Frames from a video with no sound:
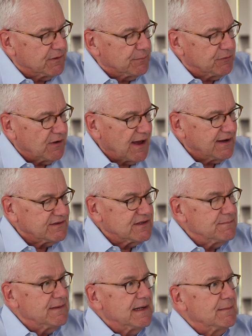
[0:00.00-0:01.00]
product to
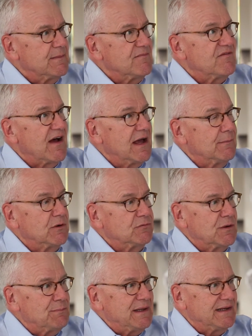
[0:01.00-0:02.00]
minimum viable
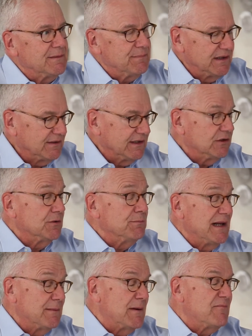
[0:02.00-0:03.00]
repeatability, or
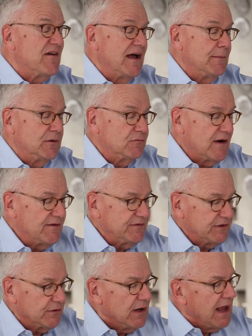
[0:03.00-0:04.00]
minimum viable
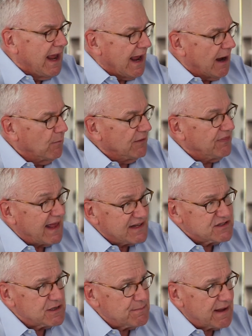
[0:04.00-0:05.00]
revenue. And what
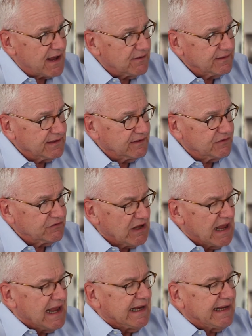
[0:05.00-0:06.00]
that's about is,
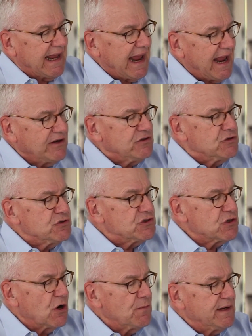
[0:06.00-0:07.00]
can you
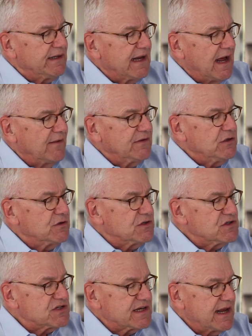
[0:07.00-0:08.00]
show me now that you
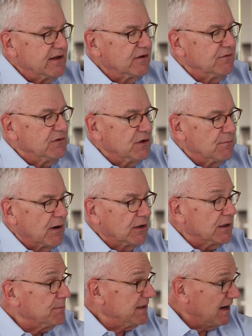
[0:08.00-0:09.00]
can scale your
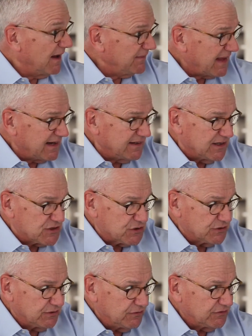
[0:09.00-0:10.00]
market beyond that
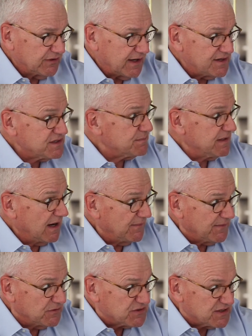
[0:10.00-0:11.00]
initial use case, beyond
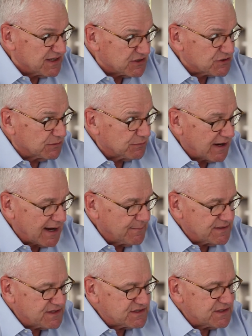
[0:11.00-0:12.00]
those initial
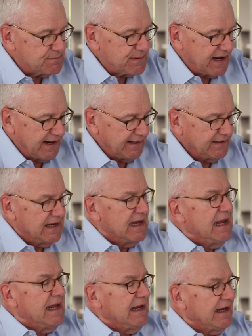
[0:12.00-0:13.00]
pragmatists and pain,
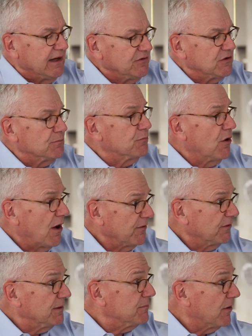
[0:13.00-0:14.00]
into
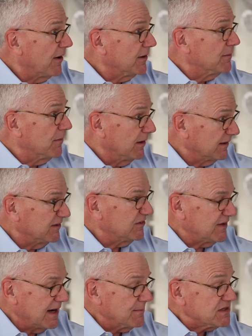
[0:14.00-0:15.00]
broader and broader market
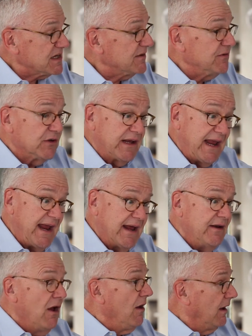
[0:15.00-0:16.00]
segments? And if you
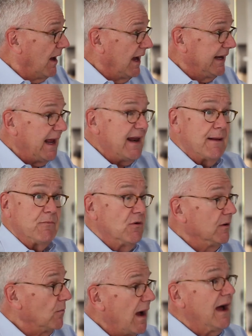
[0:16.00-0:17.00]
can, again, I'm
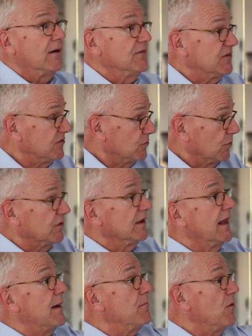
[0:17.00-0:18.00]
going, wow, this is worth a
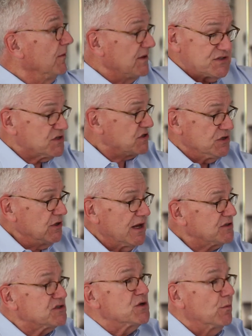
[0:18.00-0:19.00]
lot more. You're
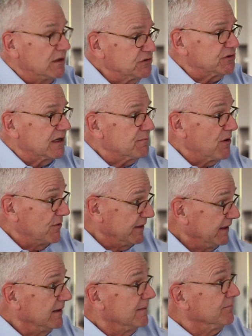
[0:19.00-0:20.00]
not just a one-trick
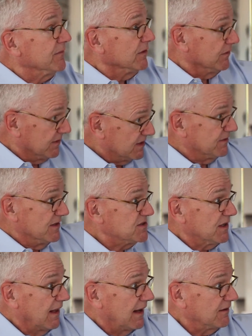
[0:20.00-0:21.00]
pony. There's
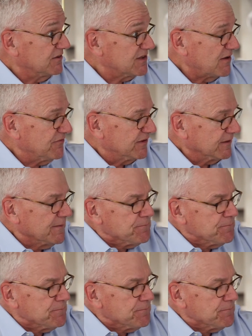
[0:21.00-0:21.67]
a lot of stuff here.